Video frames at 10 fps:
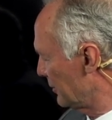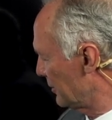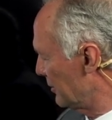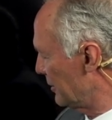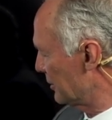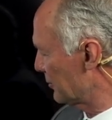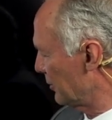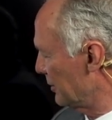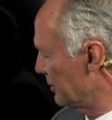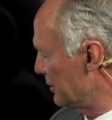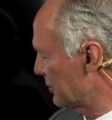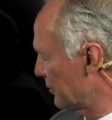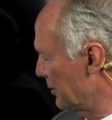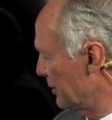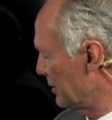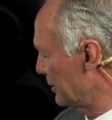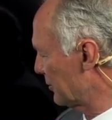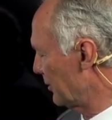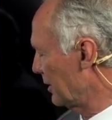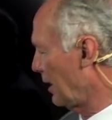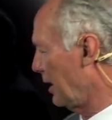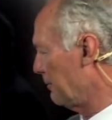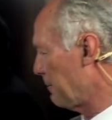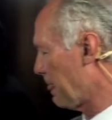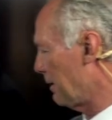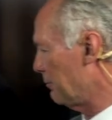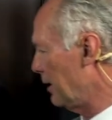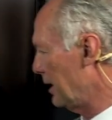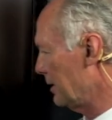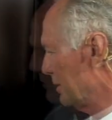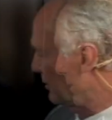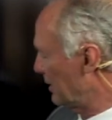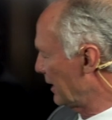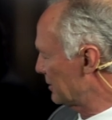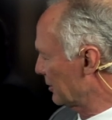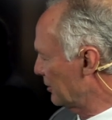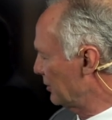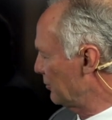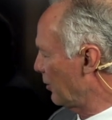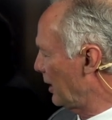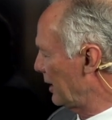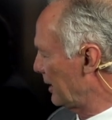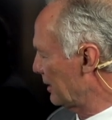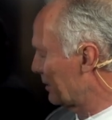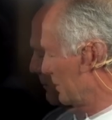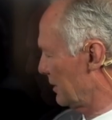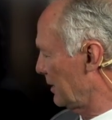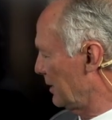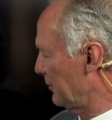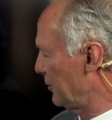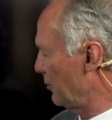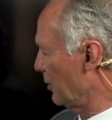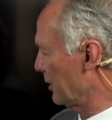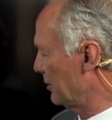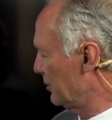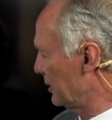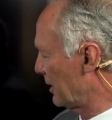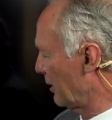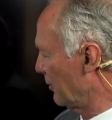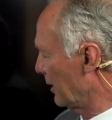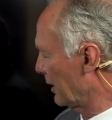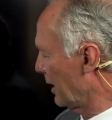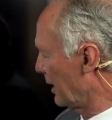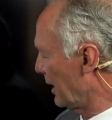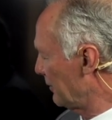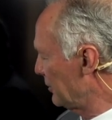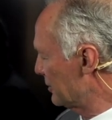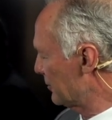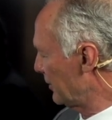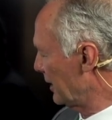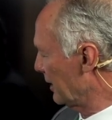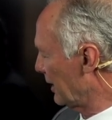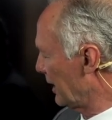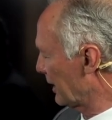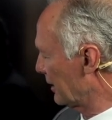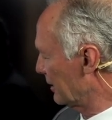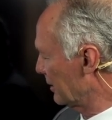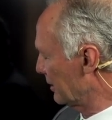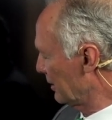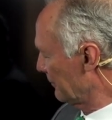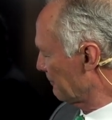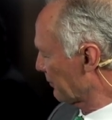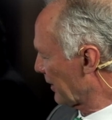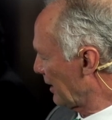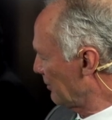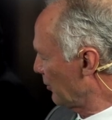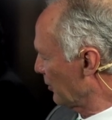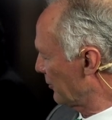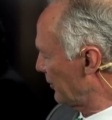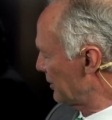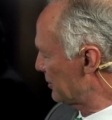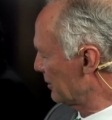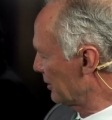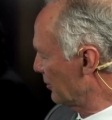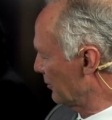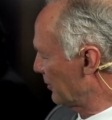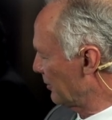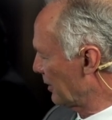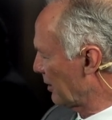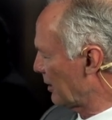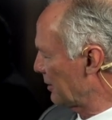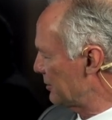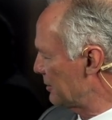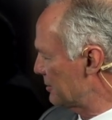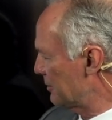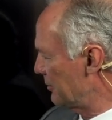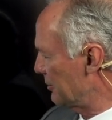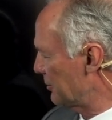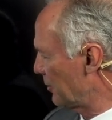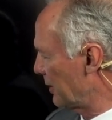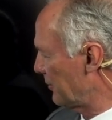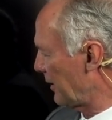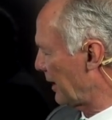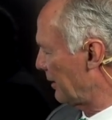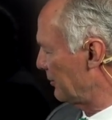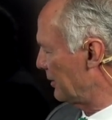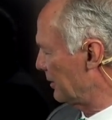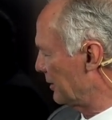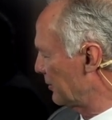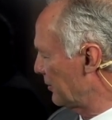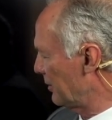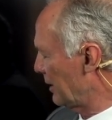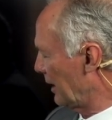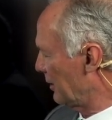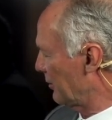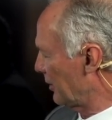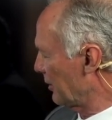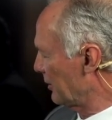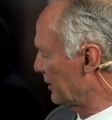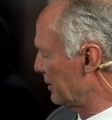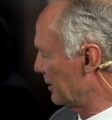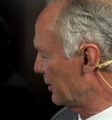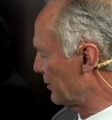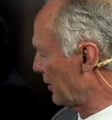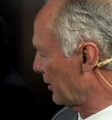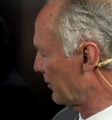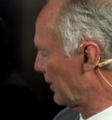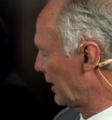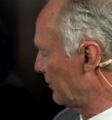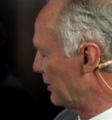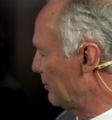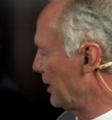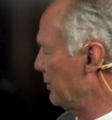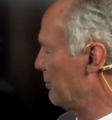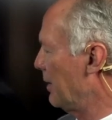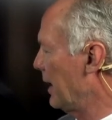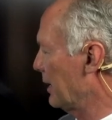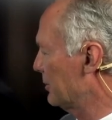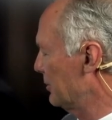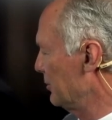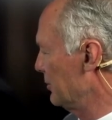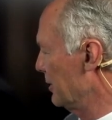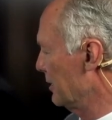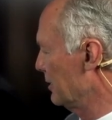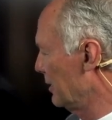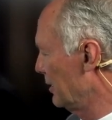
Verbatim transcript: to this one to this one to this one. But that's a good way if you want to do it that way. I've just found I can, I'm more efficient going from the largest to the 25, then the 30, then the 35, then maybe back to the